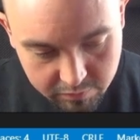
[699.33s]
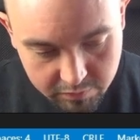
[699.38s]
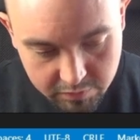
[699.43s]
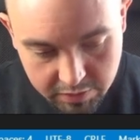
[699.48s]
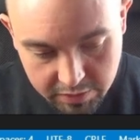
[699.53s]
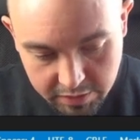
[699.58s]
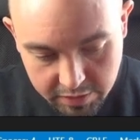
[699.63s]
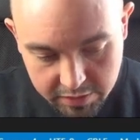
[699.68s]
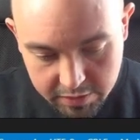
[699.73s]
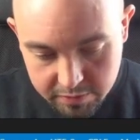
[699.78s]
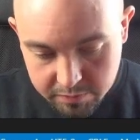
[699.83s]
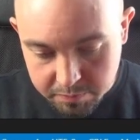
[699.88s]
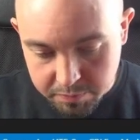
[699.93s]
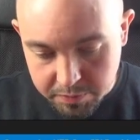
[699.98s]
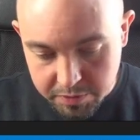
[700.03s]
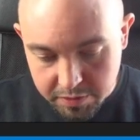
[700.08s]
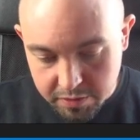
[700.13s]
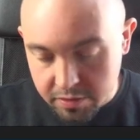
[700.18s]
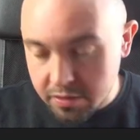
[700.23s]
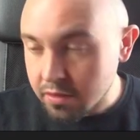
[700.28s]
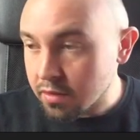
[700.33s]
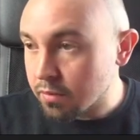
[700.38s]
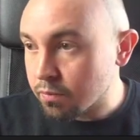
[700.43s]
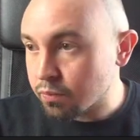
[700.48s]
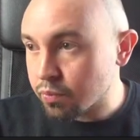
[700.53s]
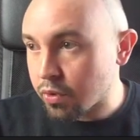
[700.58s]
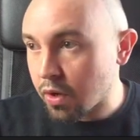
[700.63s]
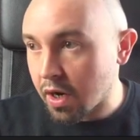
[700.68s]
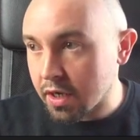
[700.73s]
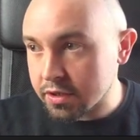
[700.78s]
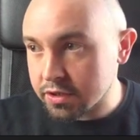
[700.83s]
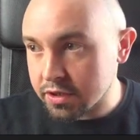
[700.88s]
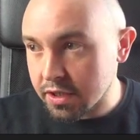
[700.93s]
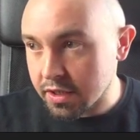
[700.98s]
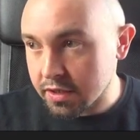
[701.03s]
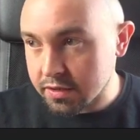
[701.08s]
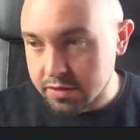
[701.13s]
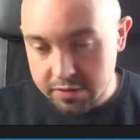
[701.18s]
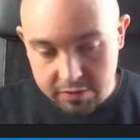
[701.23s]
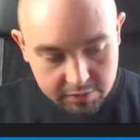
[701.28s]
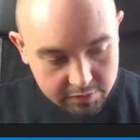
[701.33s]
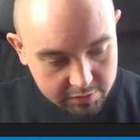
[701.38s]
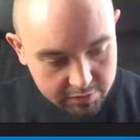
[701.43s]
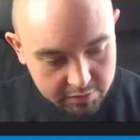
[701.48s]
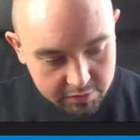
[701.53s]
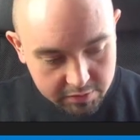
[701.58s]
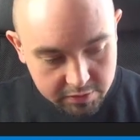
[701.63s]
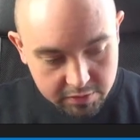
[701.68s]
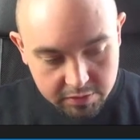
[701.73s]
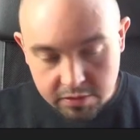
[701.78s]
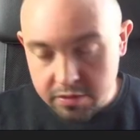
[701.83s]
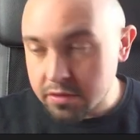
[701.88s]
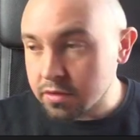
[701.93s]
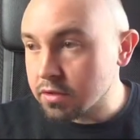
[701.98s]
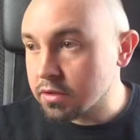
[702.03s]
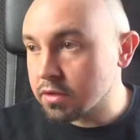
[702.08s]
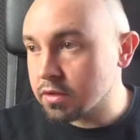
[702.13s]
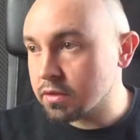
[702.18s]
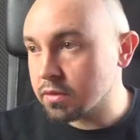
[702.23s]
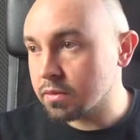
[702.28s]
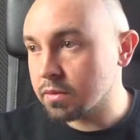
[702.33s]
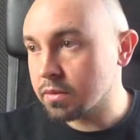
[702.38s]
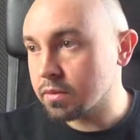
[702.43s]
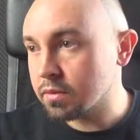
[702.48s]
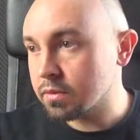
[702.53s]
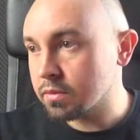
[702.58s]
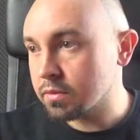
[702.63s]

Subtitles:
Let it be project 2.